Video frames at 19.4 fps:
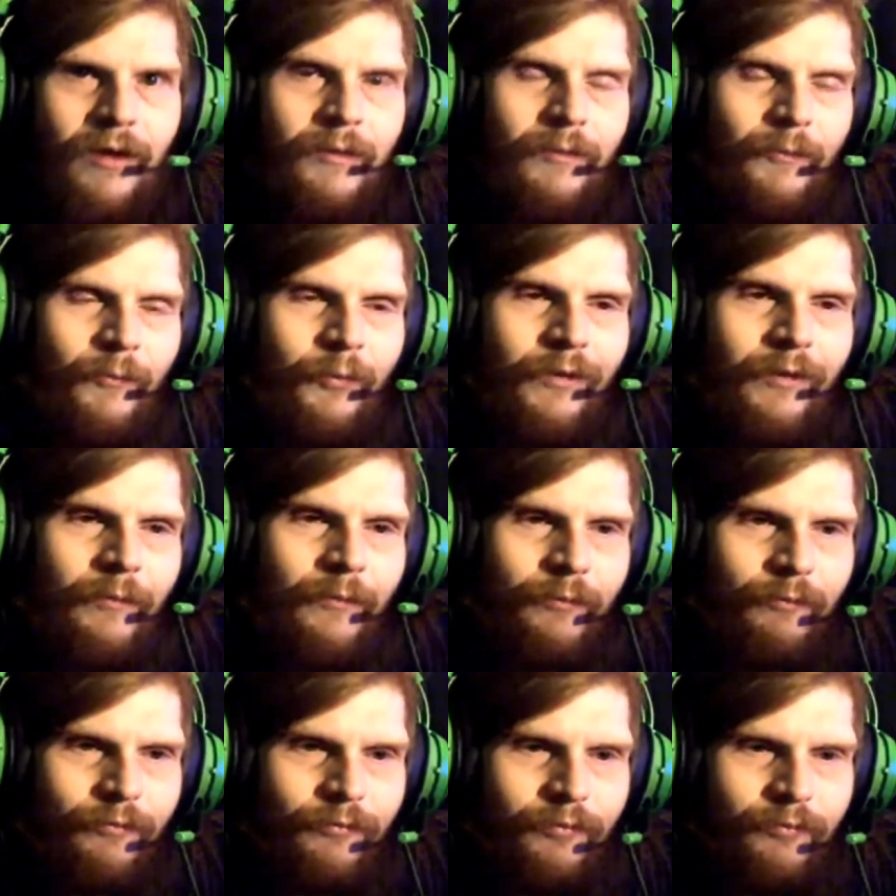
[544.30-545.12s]
what
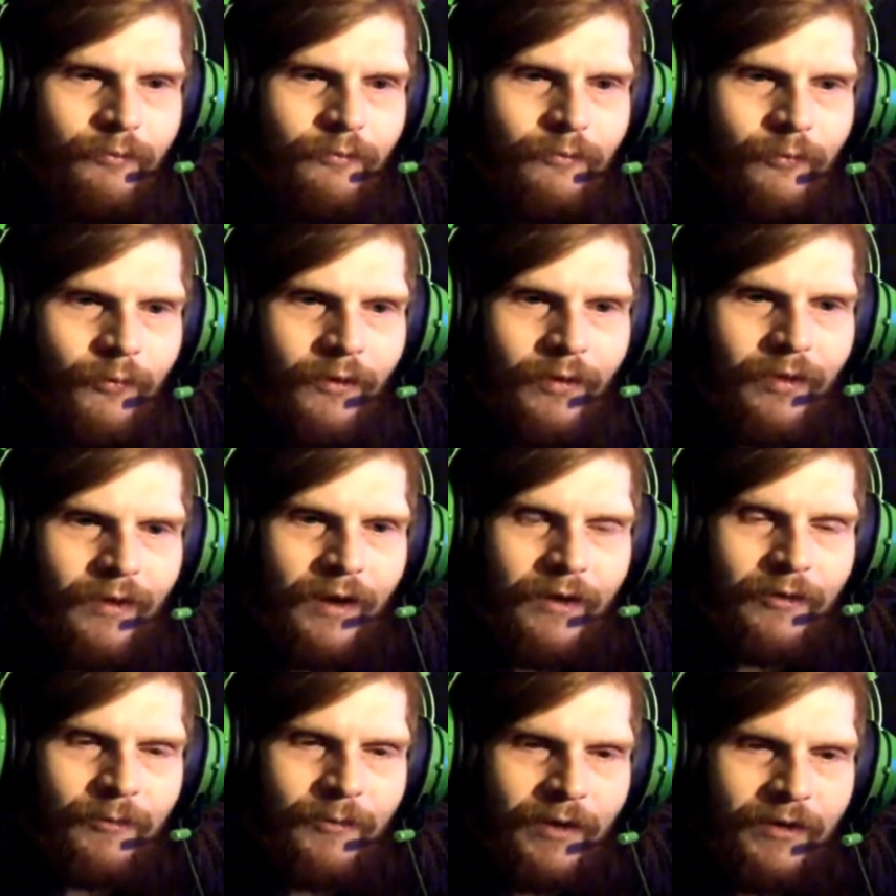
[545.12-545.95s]

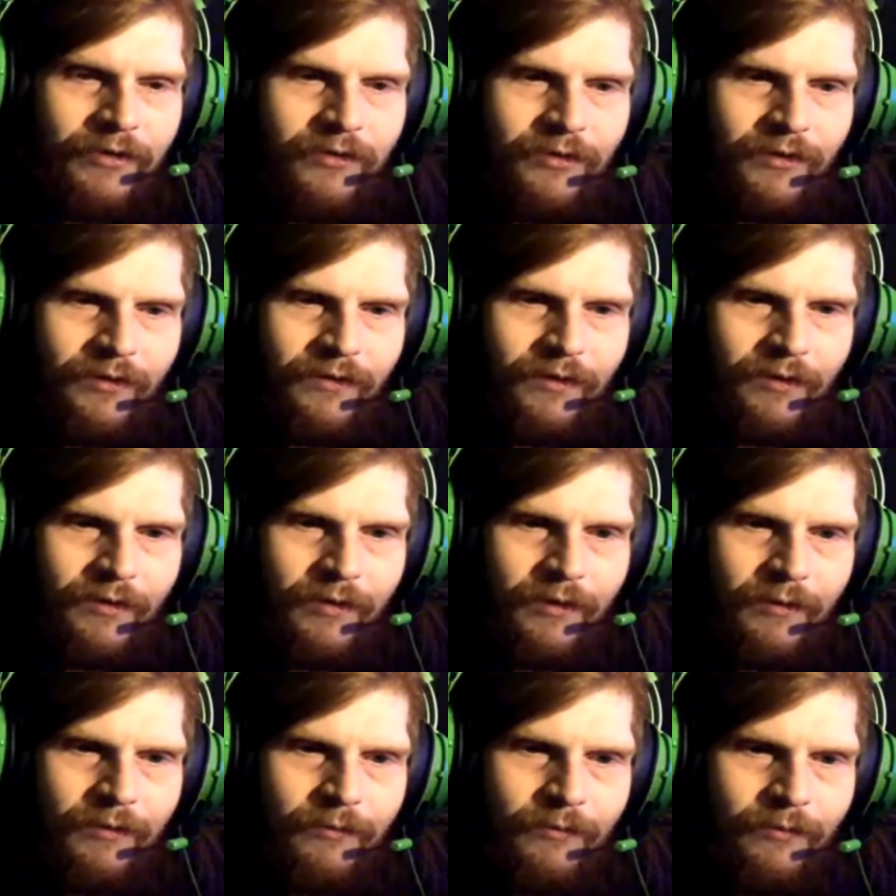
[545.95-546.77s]
ladder match do you see
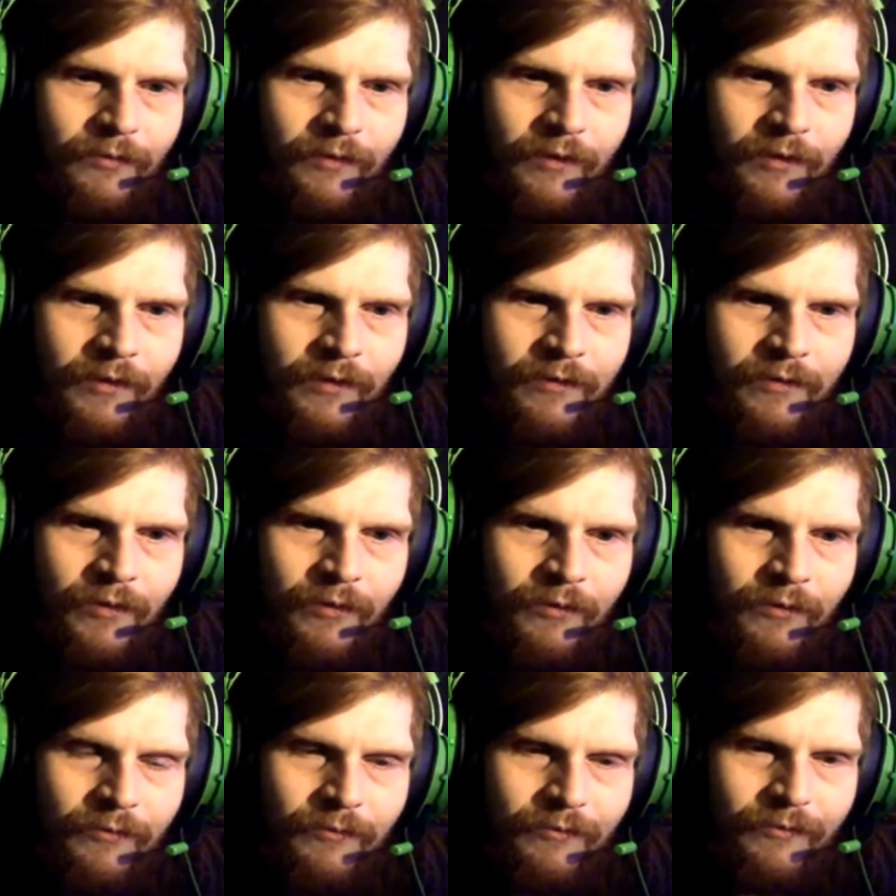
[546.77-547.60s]
that they
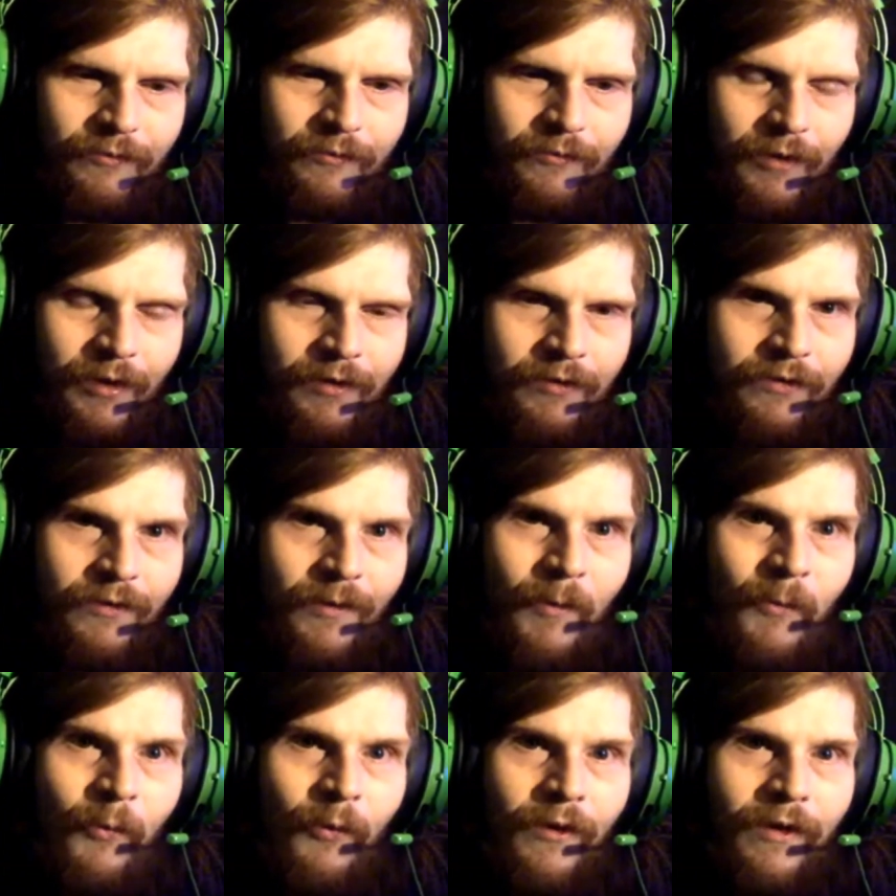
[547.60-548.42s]
don't in
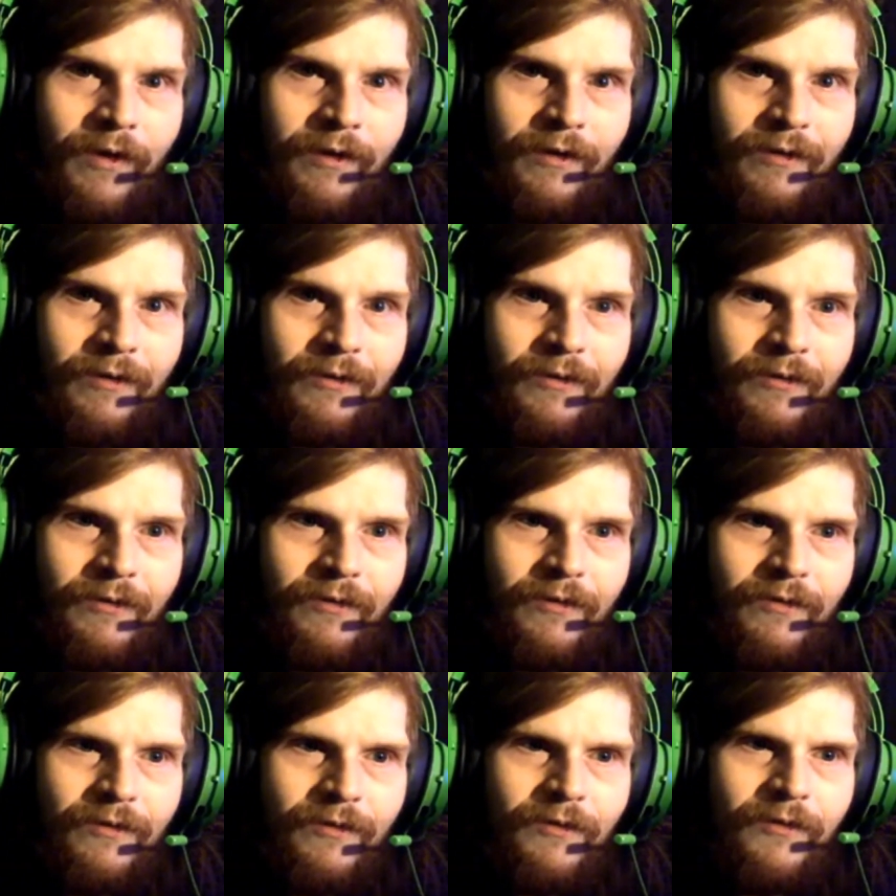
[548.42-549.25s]
some way?
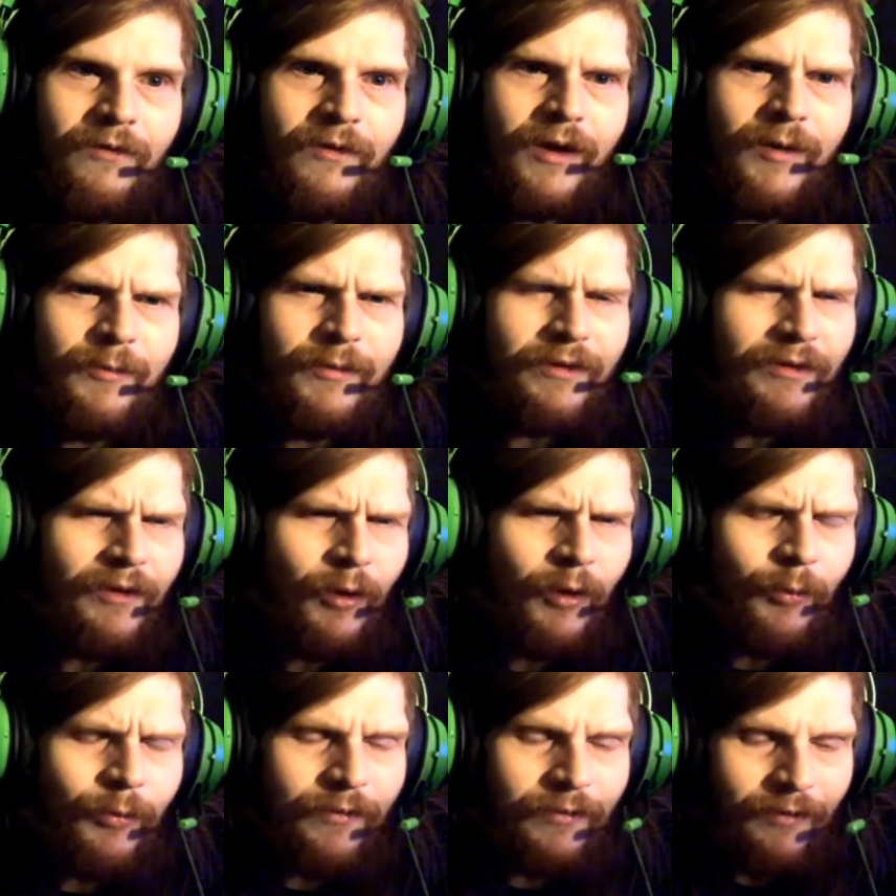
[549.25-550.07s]
What I mean?
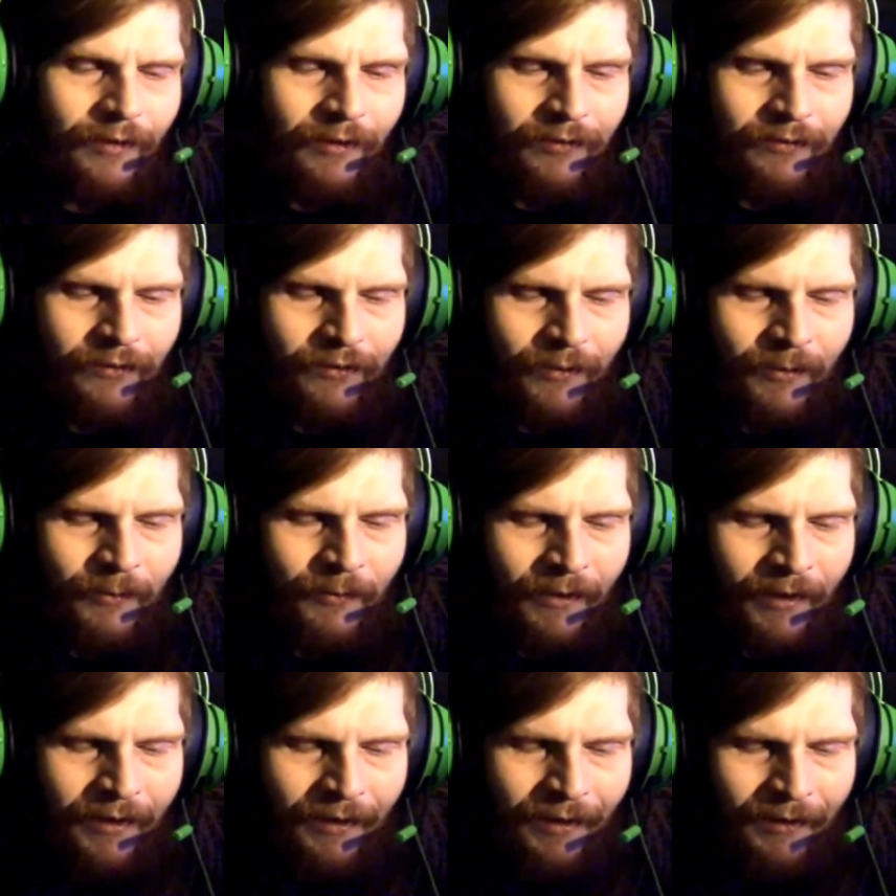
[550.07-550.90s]
Help it in some
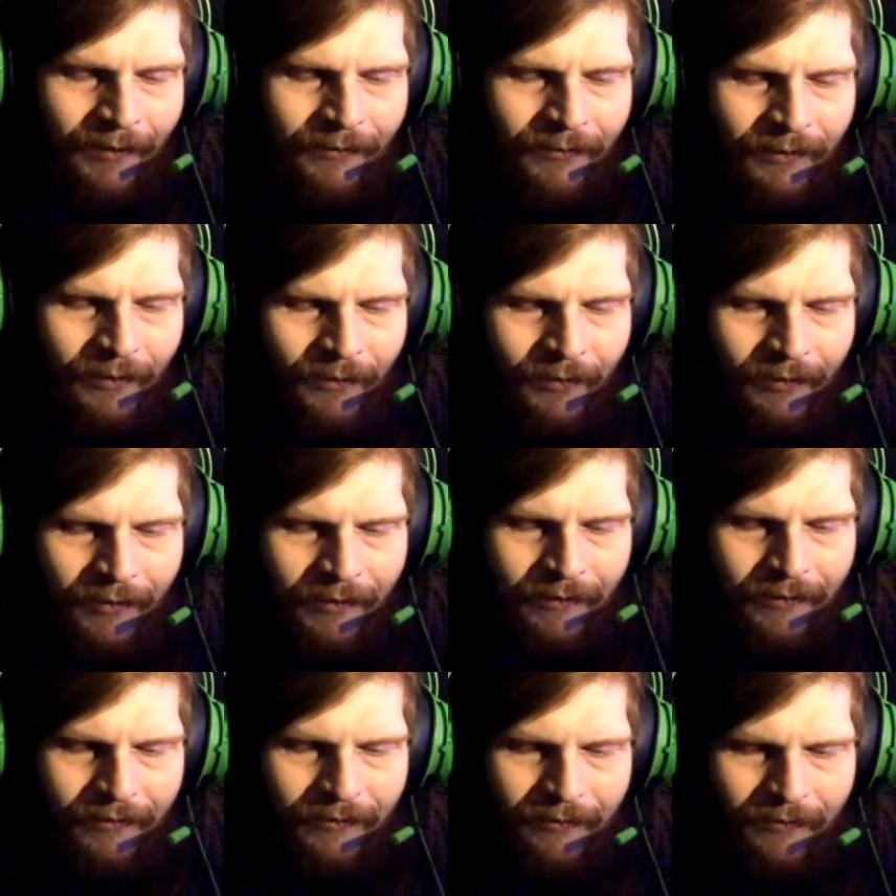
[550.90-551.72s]
way. I don't know.
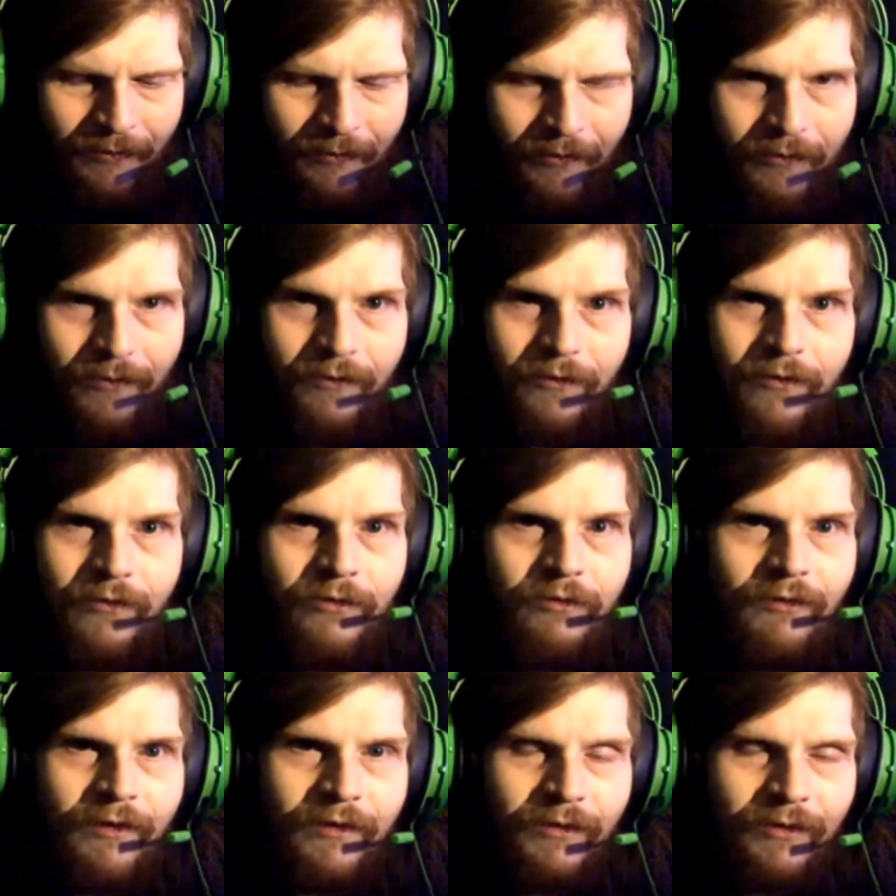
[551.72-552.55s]
Like it's
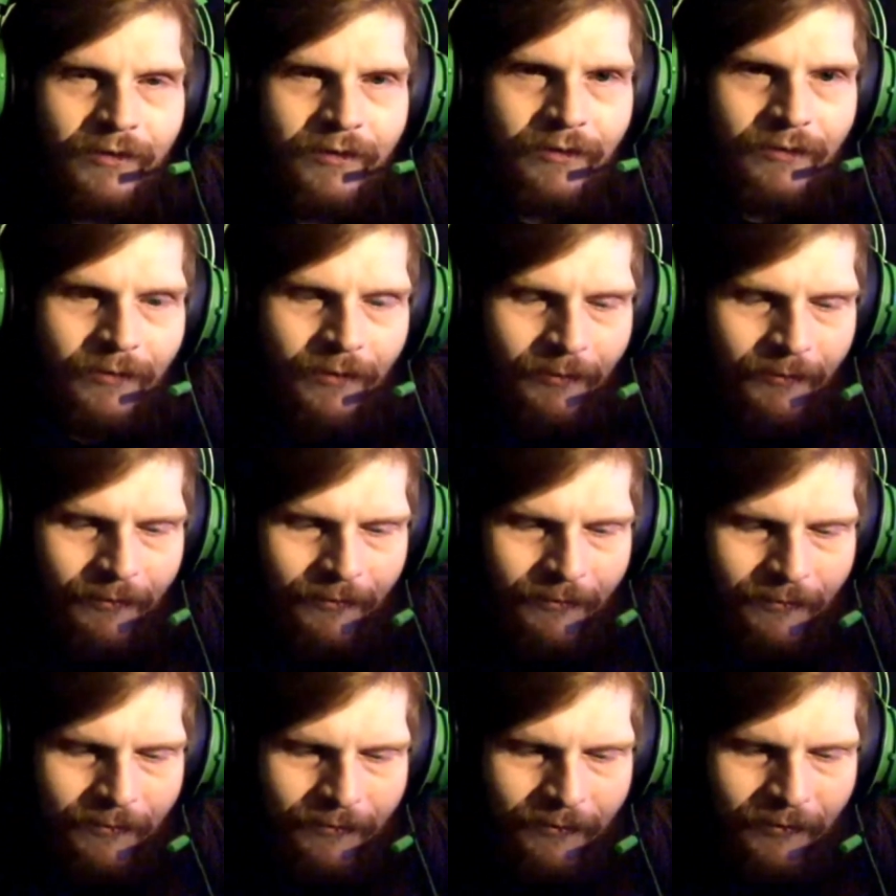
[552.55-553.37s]
wrestling.
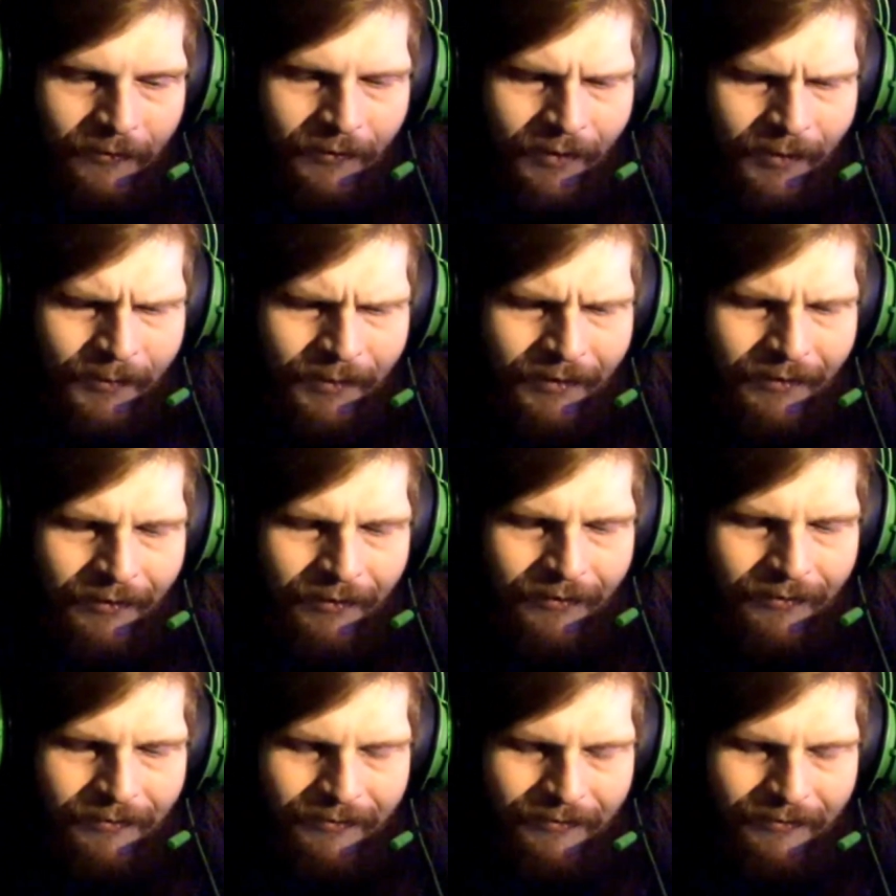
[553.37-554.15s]
You know what I mean? It's